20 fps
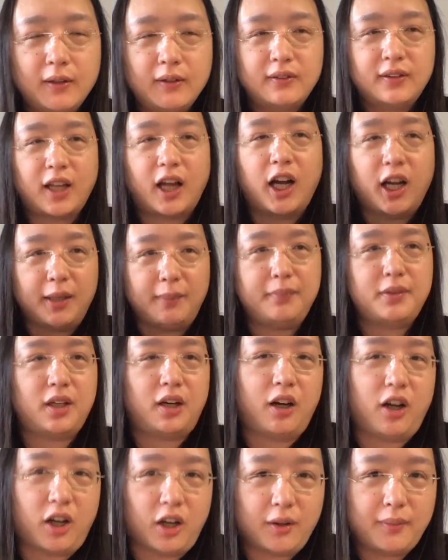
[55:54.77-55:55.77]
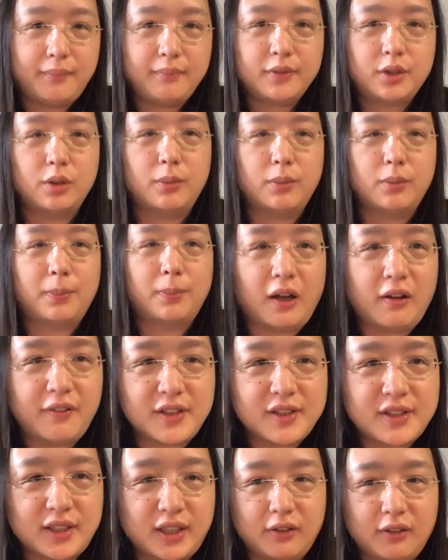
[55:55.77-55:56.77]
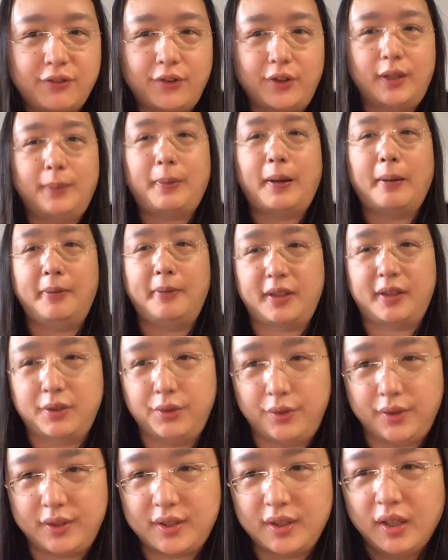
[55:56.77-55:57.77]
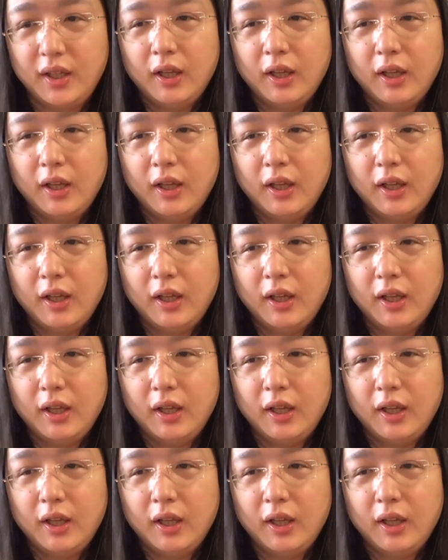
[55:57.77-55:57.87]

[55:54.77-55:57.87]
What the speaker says: timed harm to privacy for the public good.